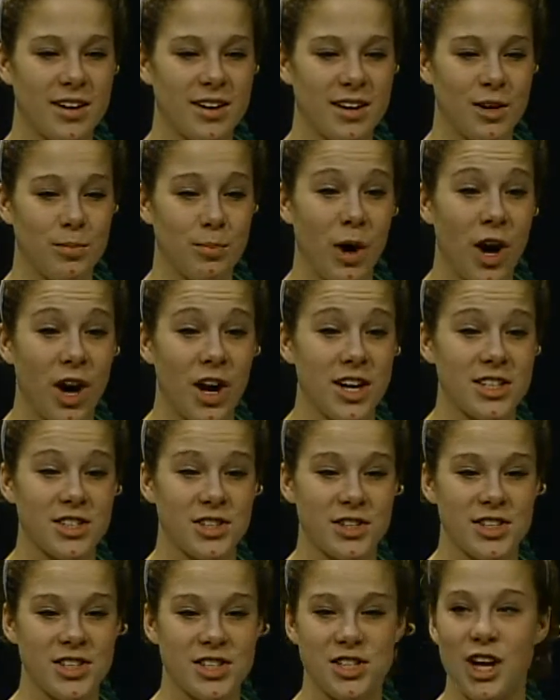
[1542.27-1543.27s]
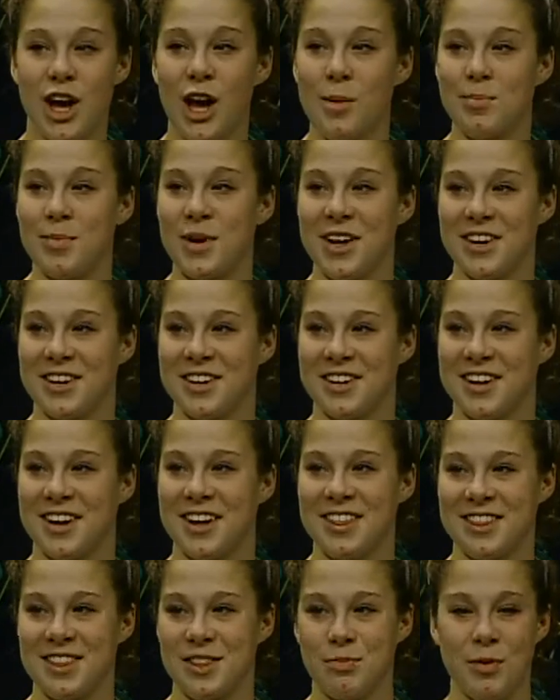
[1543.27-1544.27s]
a pause or a stop button
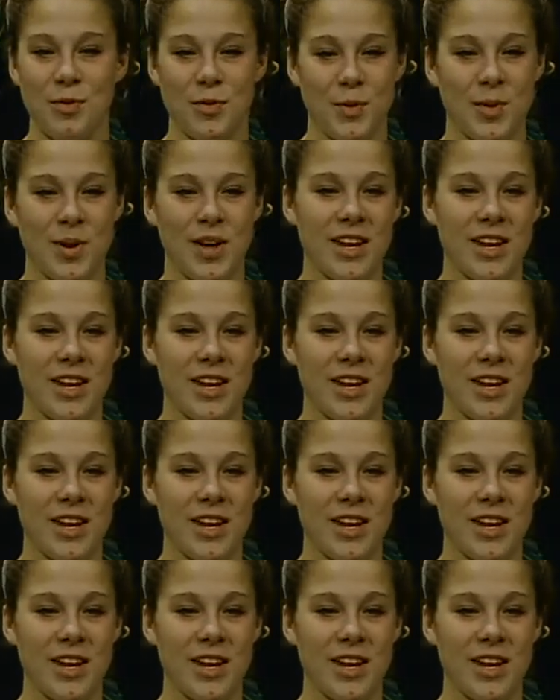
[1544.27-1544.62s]
and before we